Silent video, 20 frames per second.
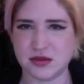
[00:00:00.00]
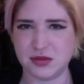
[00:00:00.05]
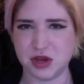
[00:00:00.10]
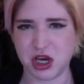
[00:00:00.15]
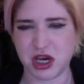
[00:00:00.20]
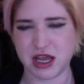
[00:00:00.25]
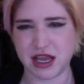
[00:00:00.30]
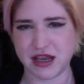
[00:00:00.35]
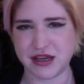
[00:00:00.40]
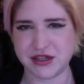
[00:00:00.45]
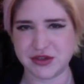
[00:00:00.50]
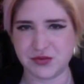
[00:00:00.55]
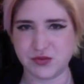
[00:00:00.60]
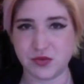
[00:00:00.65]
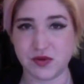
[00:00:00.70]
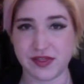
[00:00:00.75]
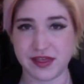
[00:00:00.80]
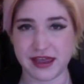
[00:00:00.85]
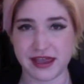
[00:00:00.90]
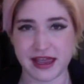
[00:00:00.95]

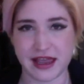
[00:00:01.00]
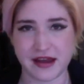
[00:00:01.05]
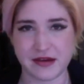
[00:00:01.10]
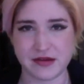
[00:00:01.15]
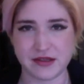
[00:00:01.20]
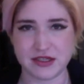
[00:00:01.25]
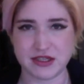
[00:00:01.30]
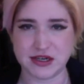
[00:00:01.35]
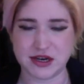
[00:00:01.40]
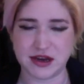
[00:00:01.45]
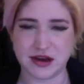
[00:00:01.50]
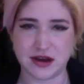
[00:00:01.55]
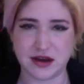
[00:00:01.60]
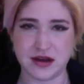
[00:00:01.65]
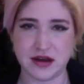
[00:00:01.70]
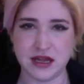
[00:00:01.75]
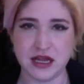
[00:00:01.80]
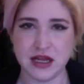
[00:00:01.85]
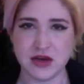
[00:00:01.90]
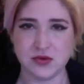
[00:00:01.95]
communication with a
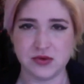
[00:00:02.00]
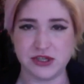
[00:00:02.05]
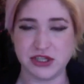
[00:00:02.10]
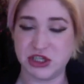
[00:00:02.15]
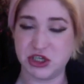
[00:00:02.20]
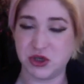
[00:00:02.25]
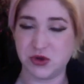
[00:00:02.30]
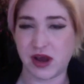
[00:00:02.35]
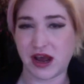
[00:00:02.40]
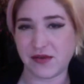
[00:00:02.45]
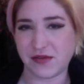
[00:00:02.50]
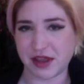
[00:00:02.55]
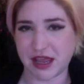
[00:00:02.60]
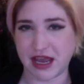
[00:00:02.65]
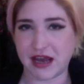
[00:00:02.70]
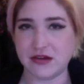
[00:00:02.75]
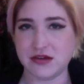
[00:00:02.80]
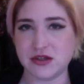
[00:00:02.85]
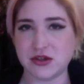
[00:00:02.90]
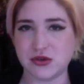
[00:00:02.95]
counsellor, we do have a
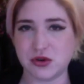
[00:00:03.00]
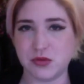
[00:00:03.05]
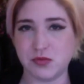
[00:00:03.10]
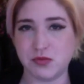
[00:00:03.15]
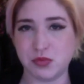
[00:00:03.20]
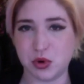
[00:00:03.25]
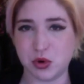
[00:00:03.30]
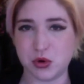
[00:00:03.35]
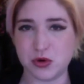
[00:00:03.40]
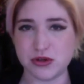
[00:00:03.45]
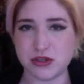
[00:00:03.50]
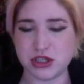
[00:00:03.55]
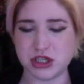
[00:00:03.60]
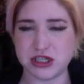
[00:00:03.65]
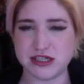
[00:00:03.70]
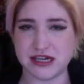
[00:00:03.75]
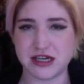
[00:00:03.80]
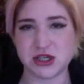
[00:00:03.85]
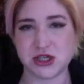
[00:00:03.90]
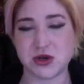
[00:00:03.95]
counsellor on board.
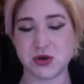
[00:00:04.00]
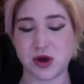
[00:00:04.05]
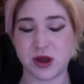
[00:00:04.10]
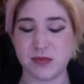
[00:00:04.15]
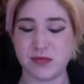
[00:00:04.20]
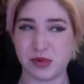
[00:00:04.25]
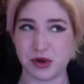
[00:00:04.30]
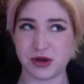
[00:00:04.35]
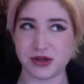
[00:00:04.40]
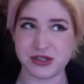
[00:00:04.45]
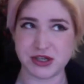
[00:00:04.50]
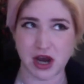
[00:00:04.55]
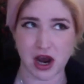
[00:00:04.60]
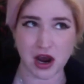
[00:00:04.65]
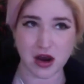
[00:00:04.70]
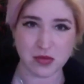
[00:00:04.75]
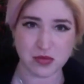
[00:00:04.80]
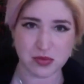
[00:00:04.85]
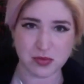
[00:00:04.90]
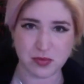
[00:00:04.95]
She's actually quite booked
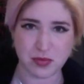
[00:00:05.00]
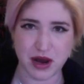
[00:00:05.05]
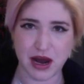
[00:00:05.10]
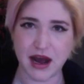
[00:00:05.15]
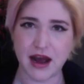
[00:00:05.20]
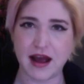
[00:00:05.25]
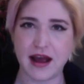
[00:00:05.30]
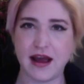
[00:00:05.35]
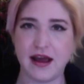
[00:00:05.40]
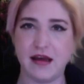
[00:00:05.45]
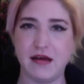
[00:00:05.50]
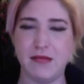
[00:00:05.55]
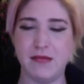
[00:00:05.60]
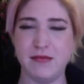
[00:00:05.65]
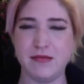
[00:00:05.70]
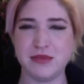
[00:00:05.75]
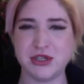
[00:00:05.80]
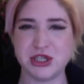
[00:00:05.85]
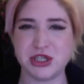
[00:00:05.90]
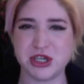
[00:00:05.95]
up, but
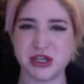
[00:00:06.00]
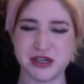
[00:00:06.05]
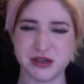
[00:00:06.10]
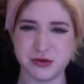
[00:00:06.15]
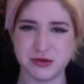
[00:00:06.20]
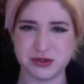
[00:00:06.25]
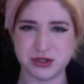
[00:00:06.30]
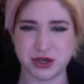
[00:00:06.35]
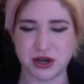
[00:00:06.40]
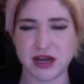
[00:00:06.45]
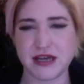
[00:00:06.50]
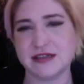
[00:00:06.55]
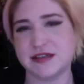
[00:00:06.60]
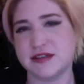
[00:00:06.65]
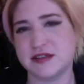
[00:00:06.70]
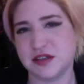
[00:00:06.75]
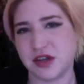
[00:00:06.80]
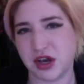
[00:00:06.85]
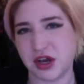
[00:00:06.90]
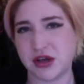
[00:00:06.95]
she also has
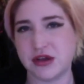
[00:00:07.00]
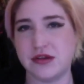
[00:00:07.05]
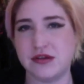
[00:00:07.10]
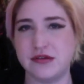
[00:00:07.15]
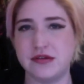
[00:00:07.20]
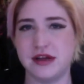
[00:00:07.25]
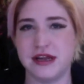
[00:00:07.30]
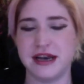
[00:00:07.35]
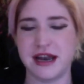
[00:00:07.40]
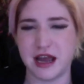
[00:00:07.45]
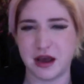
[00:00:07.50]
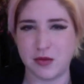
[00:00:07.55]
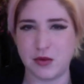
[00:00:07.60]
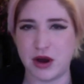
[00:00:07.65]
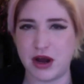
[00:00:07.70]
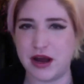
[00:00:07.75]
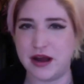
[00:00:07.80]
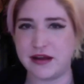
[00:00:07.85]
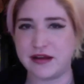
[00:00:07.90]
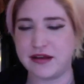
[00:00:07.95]
a circle, a
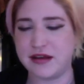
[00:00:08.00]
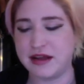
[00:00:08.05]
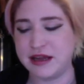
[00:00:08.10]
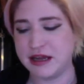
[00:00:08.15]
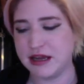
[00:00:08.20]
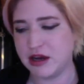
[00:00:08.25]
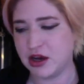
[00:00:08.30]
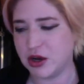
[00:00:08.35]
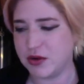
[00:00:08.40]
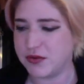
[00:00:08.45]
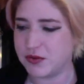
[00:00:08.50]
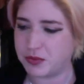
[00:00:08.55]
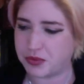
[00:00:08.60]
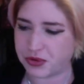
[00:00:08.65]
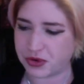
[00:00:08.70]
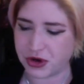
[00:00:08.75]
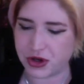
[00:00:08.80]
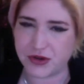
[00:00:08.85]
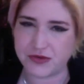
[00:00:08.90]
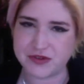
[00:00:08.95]
network of
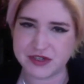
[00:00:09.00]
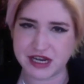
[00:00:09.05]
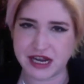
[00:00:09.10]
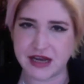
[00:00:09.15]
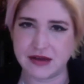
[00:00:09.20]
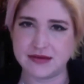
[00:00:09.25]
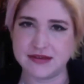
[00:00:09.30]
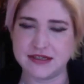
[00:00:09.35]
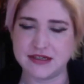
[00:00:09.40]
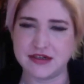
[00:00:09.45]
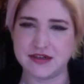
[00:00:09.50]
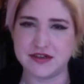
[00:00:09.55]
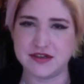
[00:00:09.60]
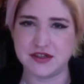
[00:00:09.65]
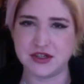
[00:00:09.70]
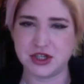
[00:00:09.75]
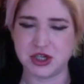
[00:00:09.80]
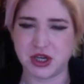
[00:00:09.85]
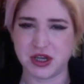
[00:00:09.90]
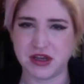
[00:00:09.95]
approved counsellors
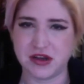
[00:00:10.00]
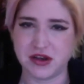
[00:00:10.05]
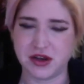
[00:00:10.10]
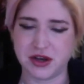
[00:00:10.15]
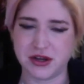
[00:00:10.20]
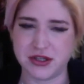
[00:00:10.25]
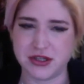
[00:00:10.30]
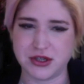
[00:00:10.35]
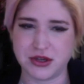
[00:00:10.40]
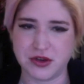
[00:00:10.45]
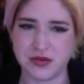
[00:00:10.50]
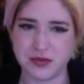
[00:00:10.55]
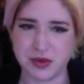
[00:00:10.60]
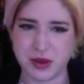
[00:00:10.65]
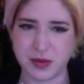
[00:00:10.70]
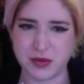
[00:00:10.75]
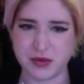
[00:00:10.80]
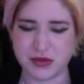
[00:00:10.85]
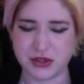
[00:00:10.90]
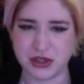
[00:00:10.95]
that she can go to if
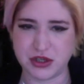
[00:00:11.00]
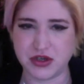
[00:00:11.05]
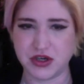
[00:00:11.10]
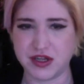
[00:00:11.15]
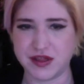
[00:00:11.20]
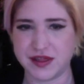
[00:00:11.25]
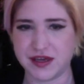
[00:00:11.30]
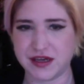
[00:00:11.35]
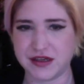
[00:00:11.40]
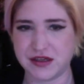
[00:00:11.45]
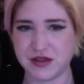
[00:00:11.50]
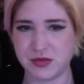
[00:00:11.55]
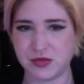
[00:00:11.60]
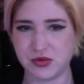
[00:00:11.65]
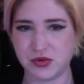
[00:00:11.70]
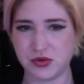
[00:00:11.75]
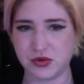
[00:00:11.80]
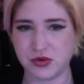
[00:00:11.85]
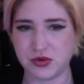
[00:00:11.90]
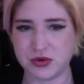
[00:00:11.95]
people do need that
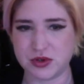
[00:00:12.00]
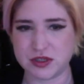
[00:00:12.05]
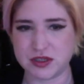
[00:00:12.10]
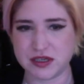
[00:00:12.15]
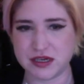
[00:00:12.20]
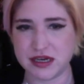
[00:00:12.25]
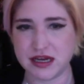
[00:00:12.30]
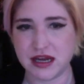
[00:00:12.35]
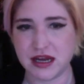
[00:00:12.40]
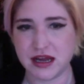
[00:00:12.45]
support.